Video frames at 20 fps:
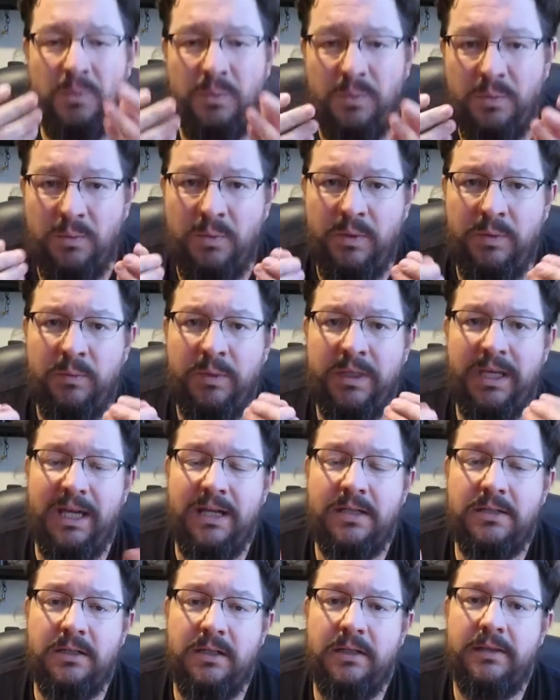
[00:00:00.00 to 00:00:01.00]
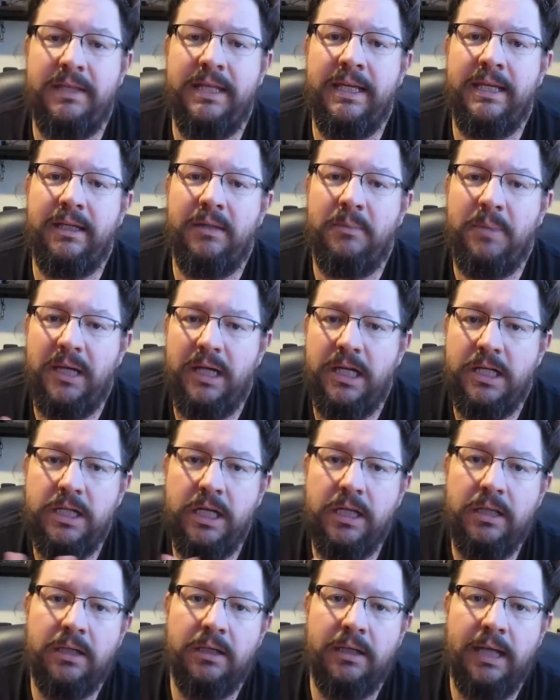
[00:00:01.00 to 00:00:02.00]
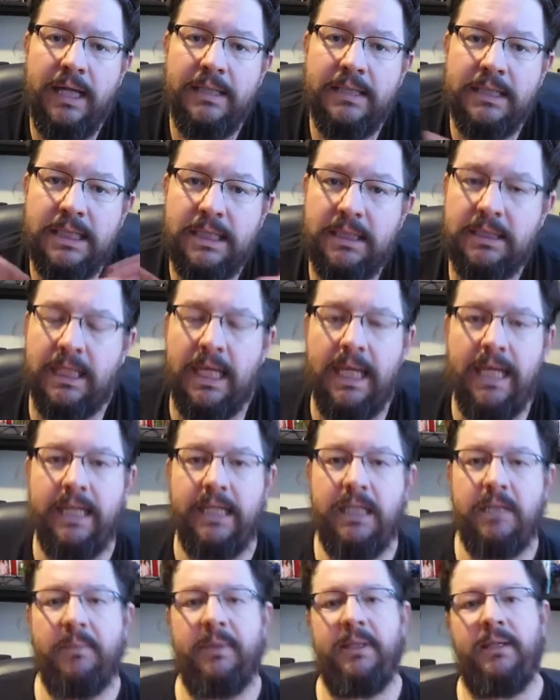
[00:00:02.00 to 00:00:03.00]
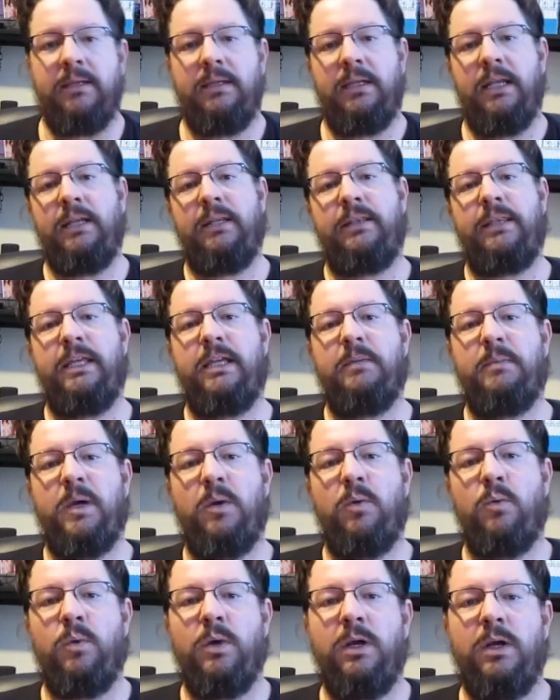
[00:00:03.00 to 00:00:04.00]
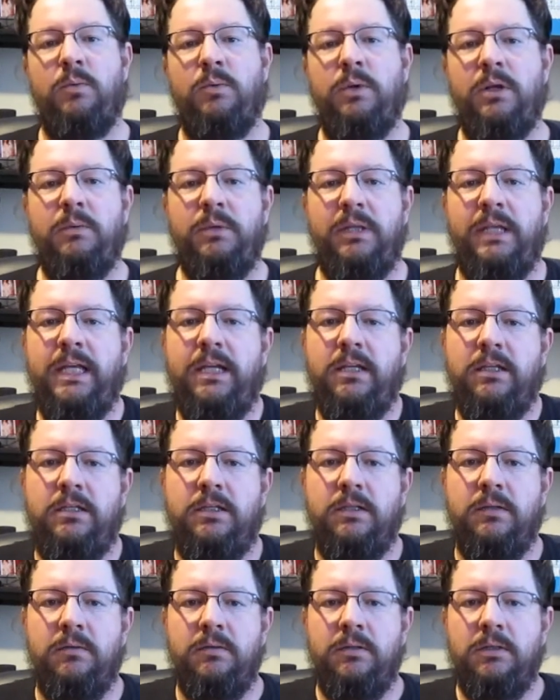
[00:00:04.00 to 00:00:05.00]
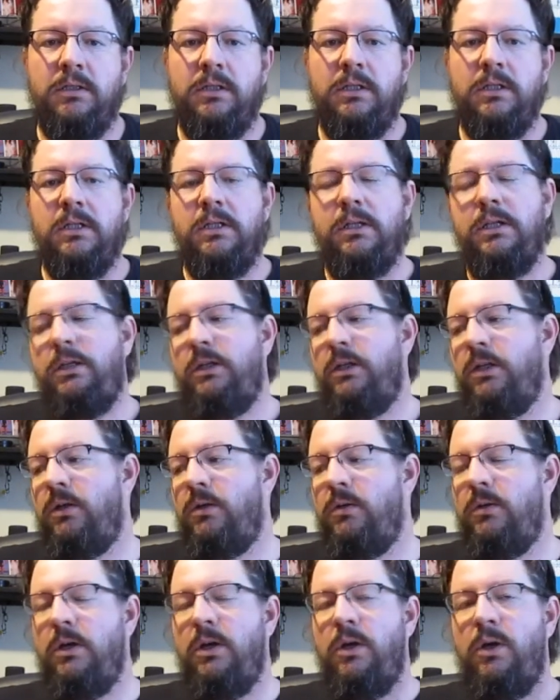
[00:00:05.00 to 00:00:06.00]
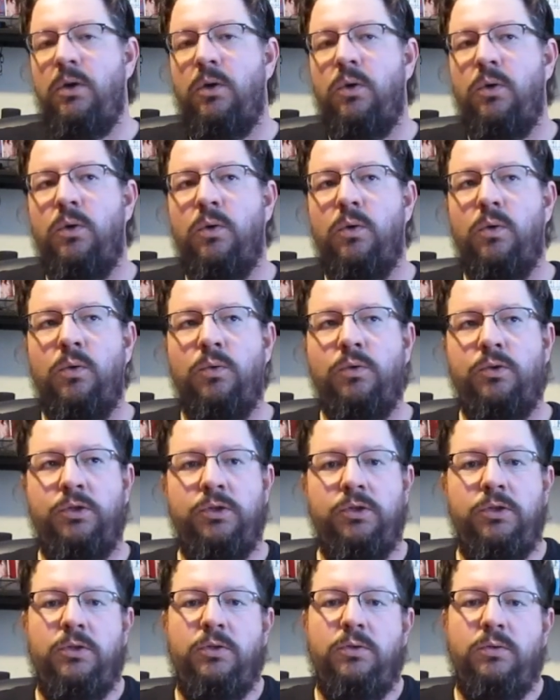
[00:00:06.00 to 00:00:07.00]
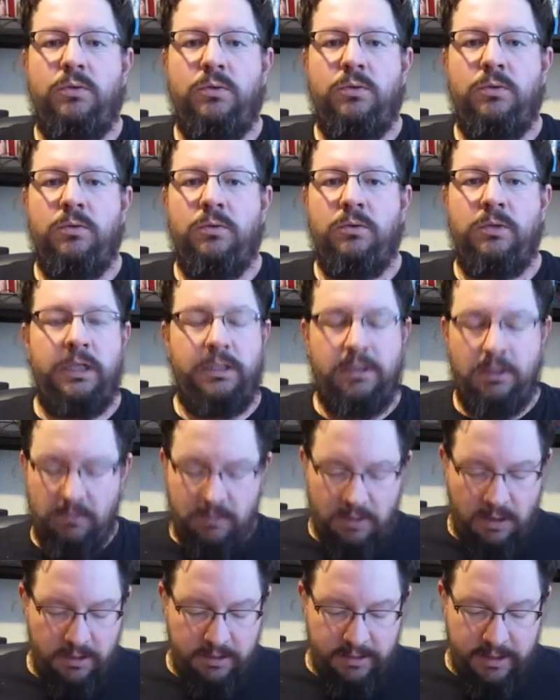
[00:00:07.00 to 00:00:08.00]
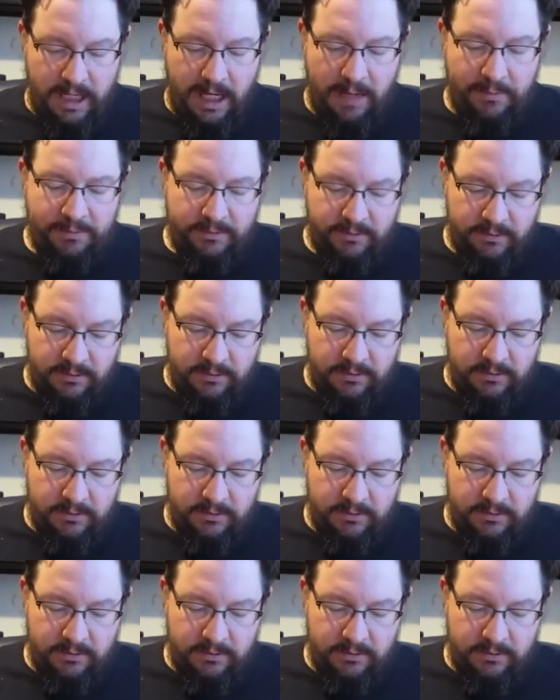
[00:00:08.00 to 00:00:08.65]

We got to start thinking about each other as a society, man, and think about what are we leading to? You know, don't call the cops.